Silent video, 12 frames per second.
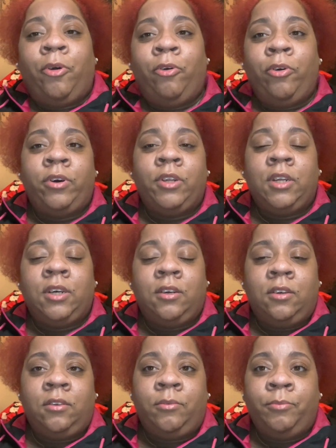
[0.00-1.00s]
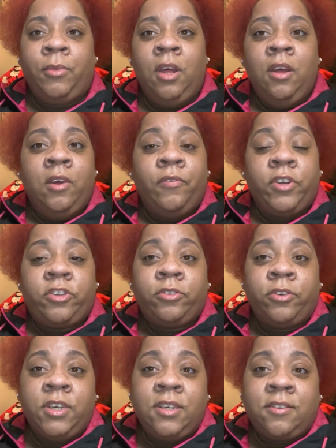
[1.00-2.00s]
on
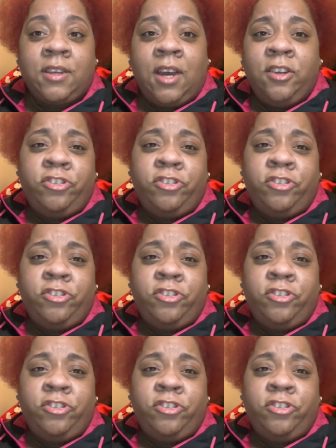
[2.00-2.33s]
Victoria's side.